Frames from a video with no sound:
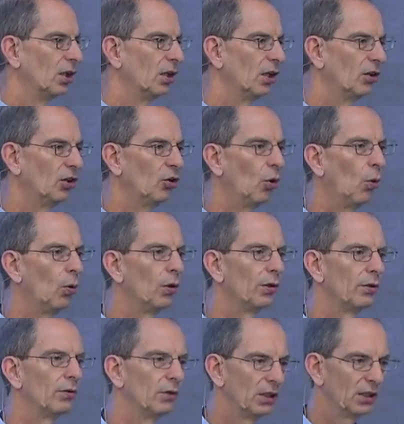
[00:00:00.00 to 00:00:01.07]
that the
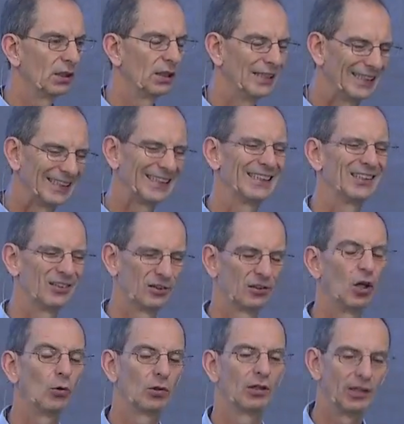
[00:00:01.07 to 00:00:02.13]
ordering isn't
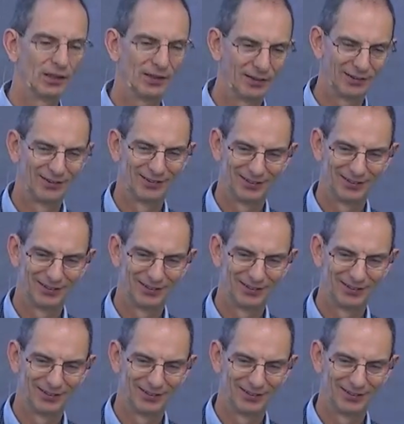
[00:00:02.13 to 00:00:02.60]
so clear.